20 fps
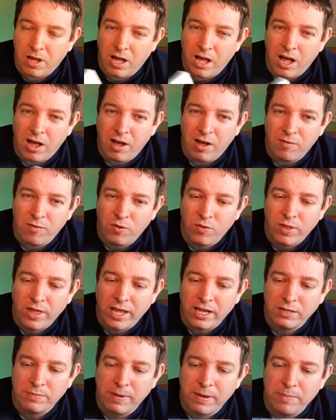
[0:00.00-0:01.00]
I have all the
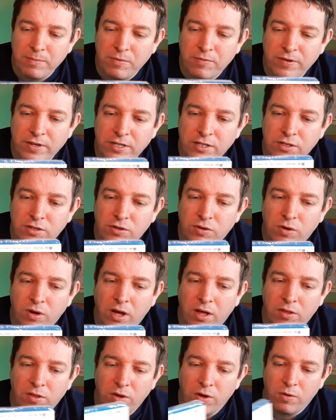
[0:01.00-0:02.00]
X-Men movies, so
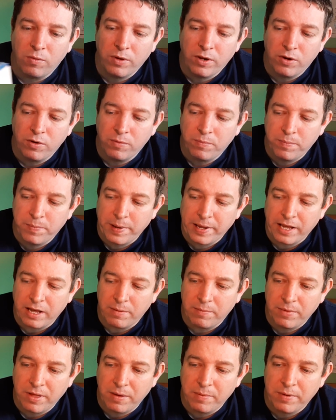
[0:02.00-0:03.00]
I thought, pick
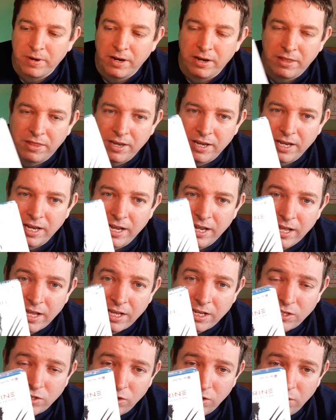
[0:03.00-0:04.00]
up that one in 3D.
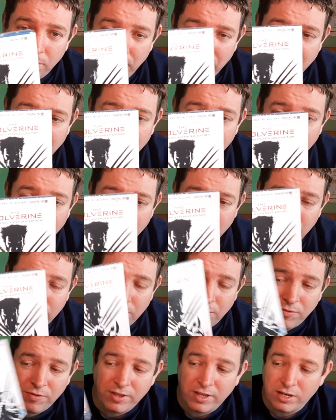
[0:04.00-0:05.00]
It's not the best X-Men
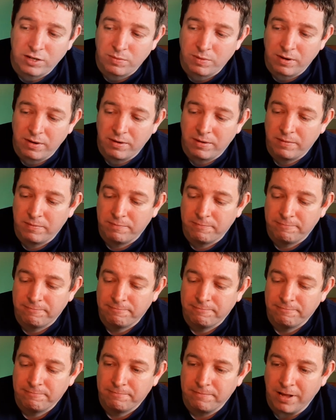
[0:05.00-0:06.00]
movie, this one,
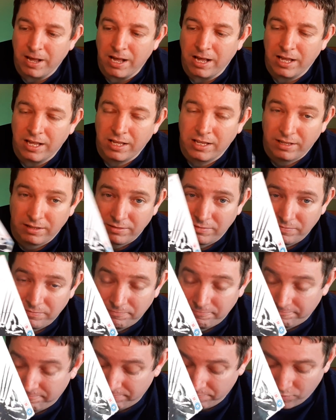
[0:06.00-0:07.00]
but
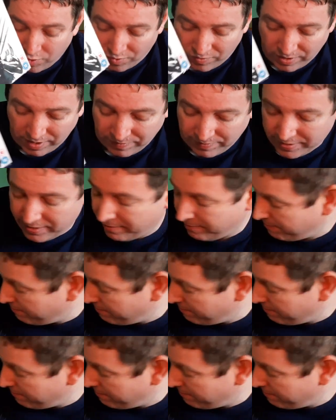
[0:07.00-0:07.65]
worth having.